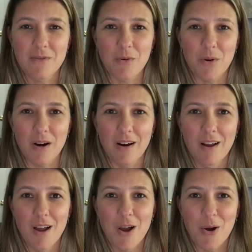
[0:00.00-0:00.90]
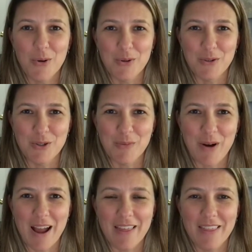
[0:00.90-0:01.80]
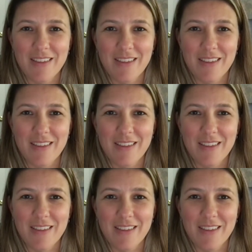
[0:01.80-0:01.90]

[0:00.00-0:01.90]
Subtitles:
4. Hold your breath,